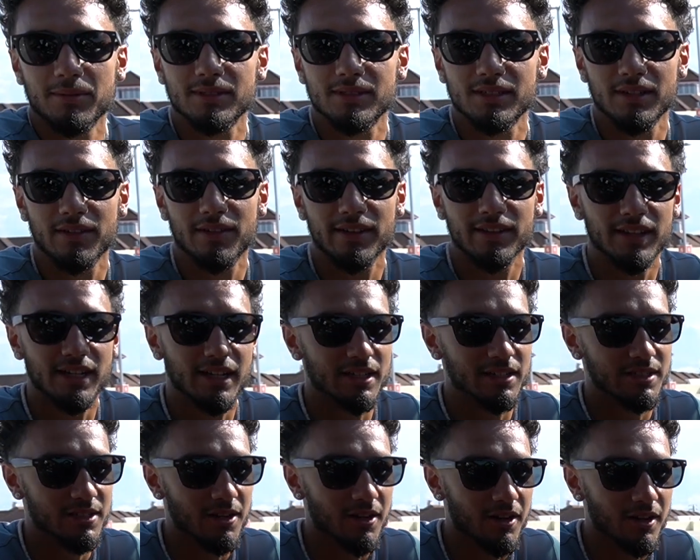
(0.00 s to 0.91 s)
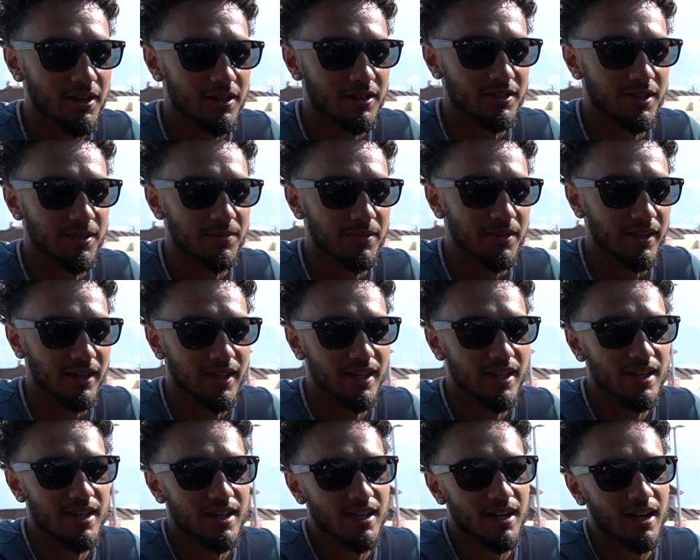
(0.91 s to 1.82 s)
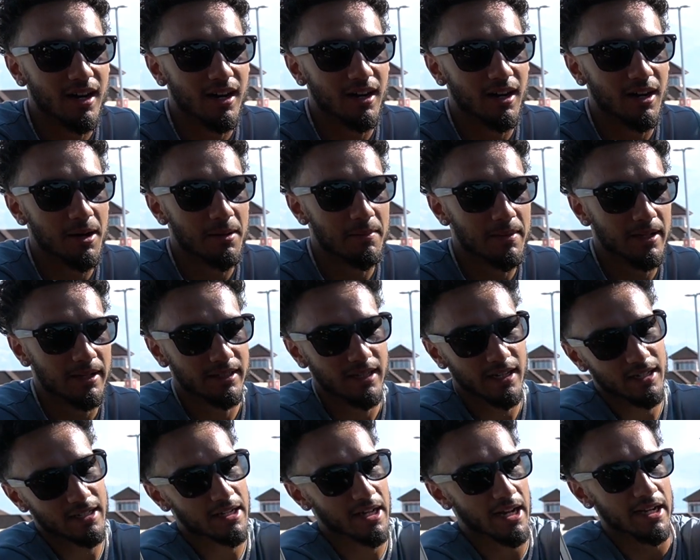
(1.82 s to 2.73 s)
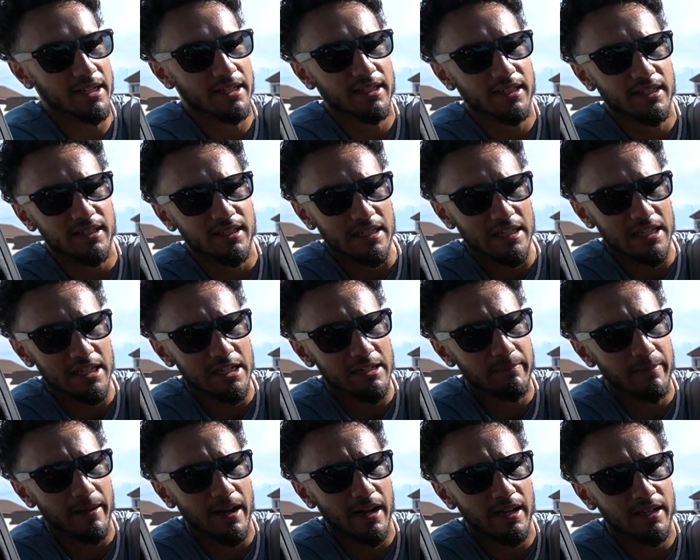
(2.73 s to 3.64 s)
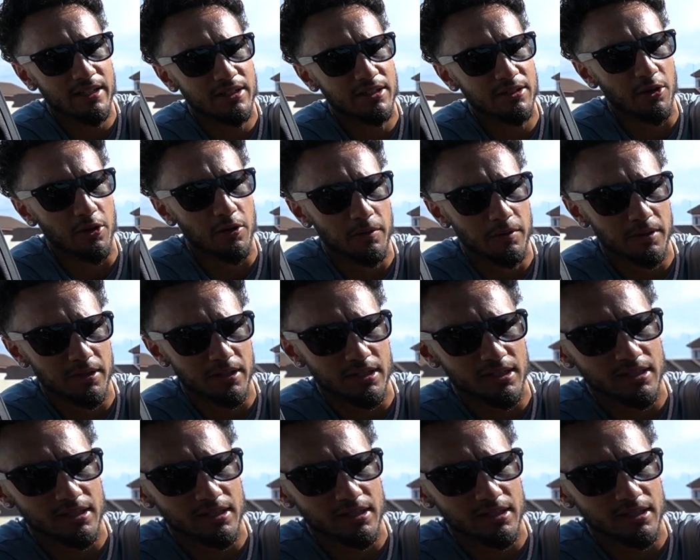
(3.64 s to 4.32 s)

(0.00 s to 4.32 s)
must have had like a dog or something. And then I did the E badge over the